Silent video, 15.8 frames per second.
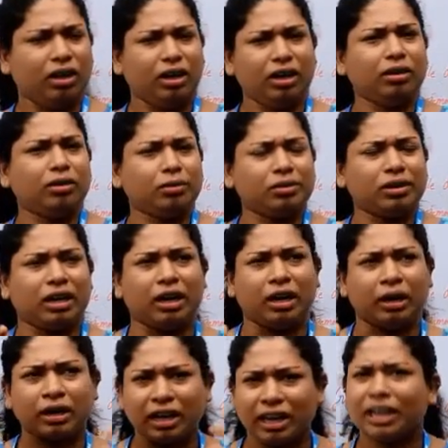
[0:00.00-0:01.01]

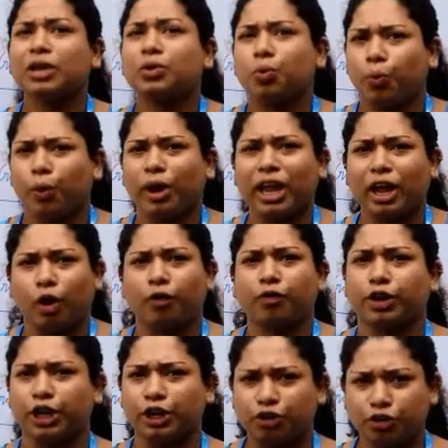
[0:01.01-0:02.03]
a correct way
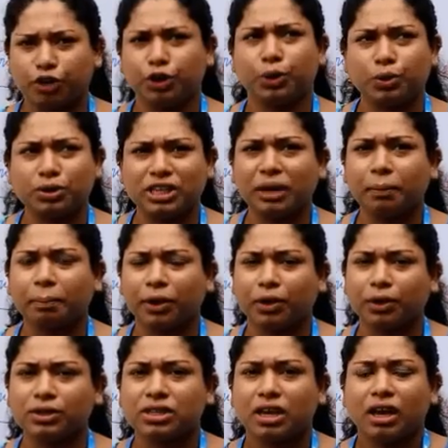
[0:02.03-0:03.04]
of introducing,
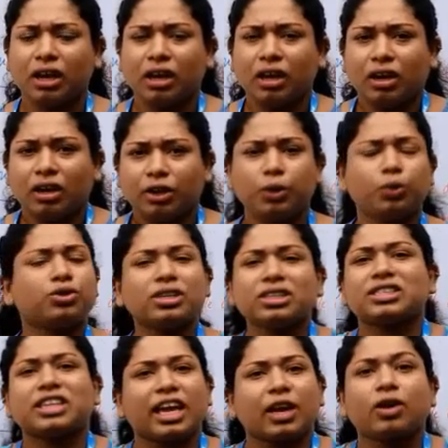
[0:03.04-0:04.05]
because you
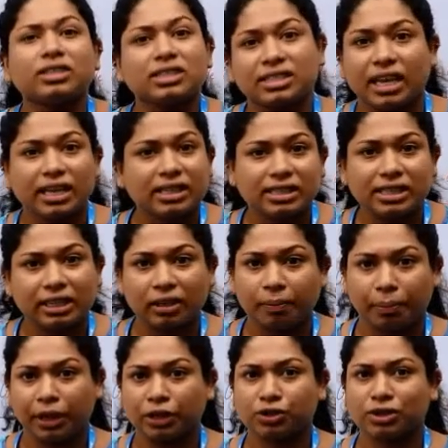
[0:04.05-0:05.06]
just cannot sense that the
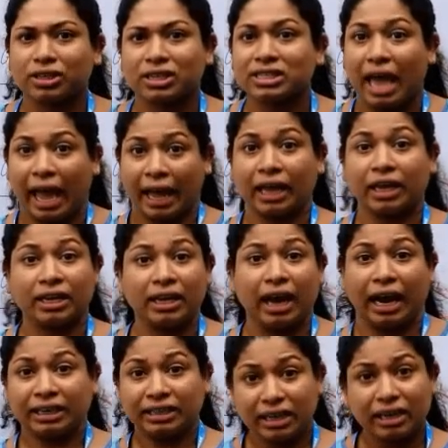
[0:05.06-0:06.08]
patient is angry
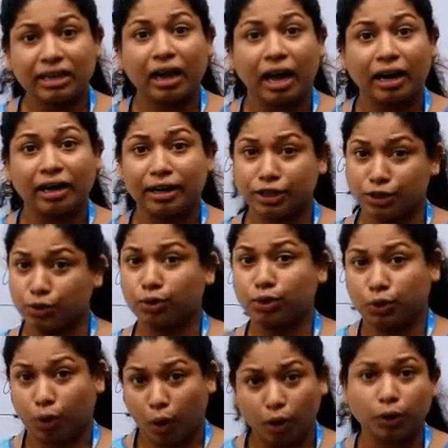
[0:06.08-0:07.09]
until and unless you
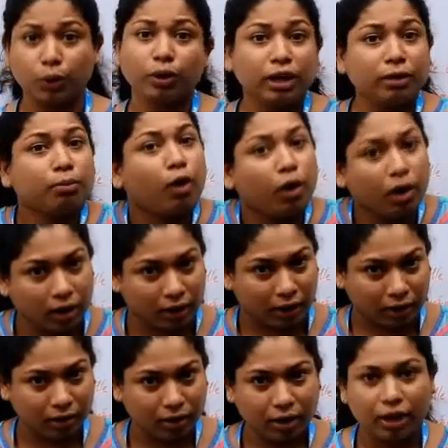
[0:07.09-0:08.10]
talk to him or
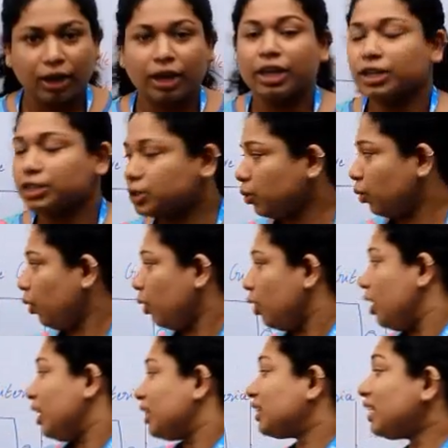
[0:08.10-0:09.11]
her. So
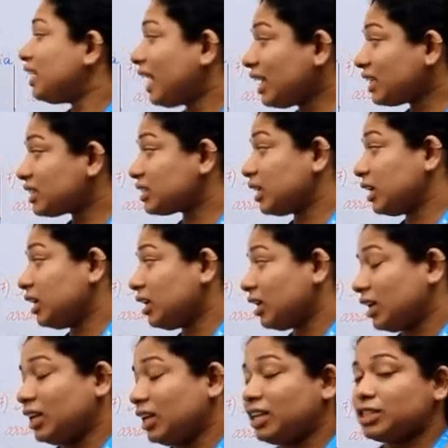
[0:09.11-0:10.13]
the next thing
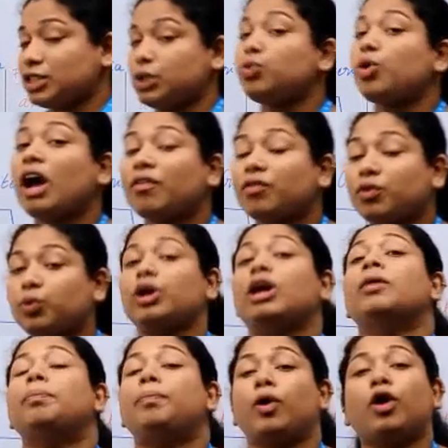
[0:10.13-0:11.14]
is you have to
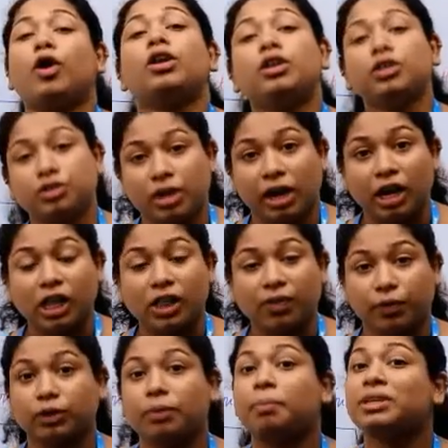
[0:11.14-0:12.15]
apologize
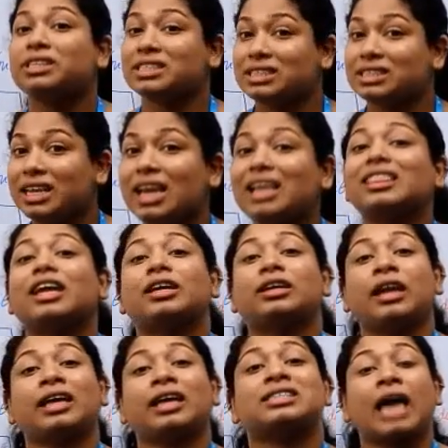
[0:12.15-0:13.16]
for the mistake
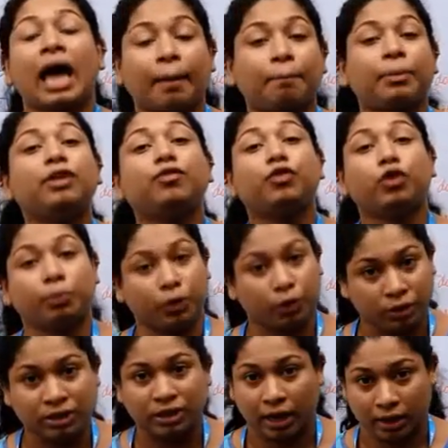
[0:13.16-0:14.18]
that has happened from
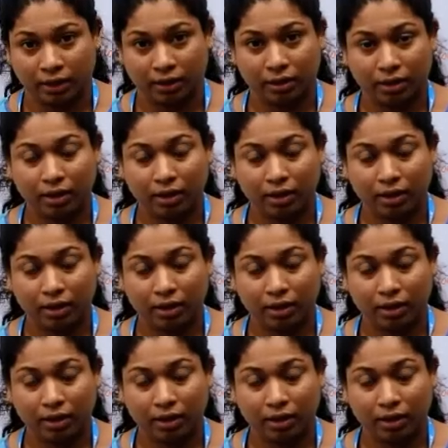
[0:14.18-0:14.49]
your side.